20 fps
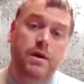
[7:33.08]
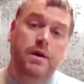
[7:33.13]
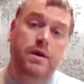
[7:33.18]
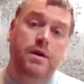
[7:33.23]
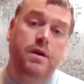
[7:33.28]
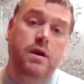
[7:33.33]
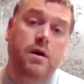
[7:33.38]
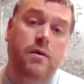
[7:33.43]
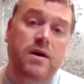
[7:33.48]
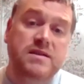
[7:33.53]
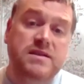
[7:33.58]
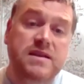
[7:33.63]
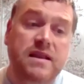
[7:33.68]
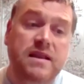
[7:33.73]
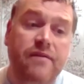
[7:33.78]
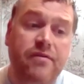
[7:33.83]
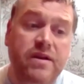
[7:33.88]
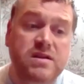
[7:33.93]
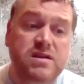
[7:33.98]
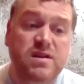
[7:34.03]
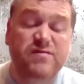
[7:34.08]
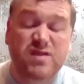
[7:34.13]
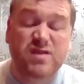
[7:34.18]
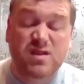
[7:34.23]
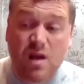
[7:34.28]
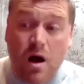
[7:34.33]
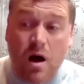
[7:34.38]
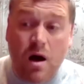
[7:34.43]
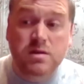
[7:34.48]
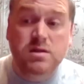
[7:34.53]
Our deliveries have
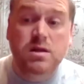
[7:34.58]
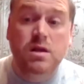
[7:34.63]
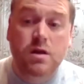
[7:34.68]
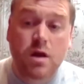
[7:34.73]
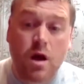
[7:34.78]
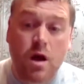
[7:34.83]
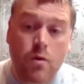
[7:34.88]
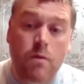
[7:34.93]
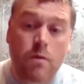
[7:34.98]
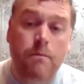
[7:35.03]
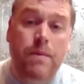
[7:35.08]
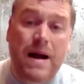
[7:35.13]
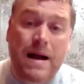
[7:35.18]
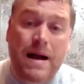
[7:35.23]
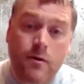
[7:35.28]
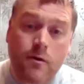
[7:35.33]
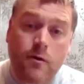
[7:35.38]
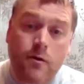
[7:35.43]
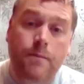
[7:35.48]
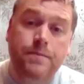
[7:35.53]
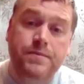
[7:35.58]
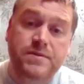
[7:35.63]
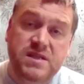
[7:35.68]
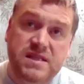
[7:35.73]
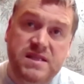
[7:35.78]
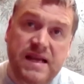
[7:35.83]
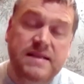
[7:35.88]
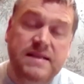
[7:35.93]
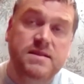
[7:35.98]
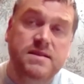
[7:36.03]
started going back up
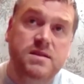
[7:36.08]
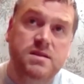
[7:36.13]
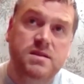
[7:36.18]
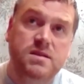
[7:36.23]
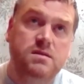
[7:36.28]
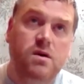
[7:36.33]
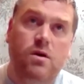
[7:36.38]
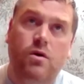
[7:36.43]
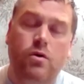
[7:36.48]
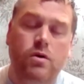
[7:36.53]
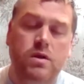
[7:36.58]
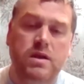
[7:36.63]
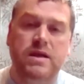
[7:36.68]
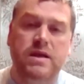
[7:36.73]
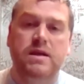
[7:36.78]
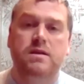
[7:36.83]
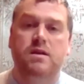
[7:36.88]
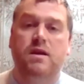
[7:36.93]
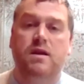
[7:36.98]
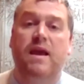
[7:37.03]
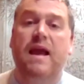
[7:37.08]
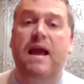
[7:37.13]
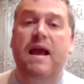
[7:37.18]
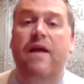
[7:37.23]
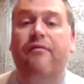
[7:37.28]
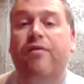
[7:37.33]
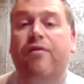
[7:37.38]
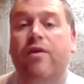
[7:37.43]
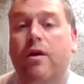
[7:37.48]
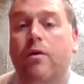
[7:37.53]
since all the
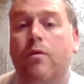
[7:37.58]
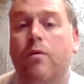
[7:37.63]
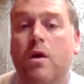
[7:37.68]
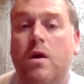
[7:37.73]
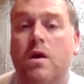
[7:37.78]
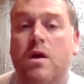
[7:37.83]
curfew.